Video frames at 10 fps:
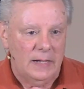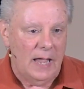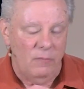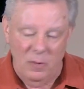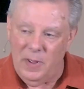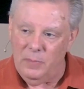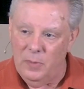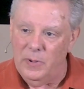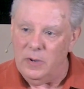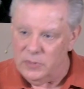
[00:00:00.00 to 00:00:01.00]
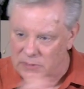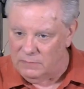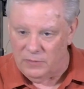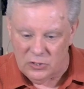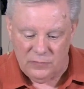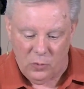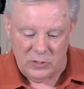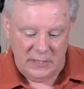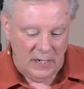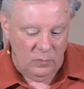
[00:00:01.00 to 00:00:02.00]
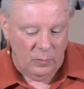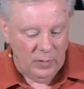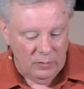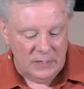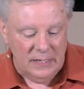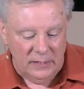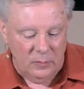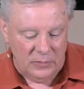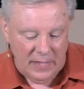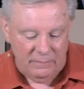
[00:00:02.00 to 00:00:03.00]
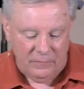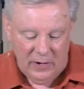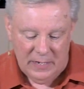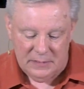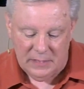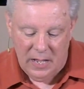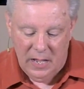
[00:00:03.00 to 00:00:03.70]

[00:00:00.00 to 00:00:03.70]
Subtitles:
can't remember, but it was in verse 14 when we were dealing with that phrase.